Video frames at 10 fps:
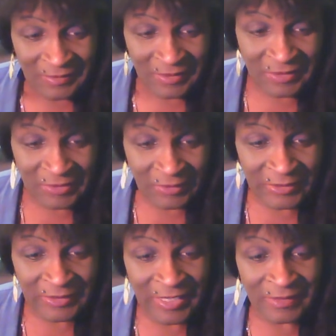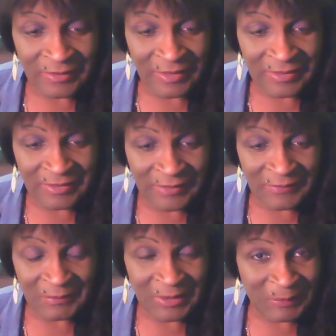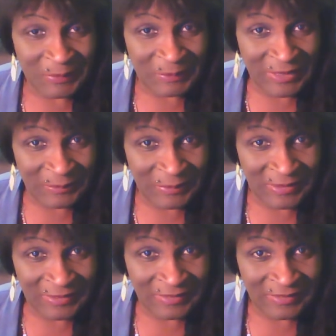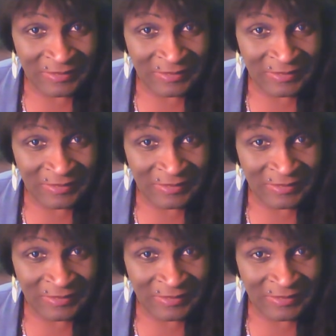And he slowed it down to like 7 minute per mile pace.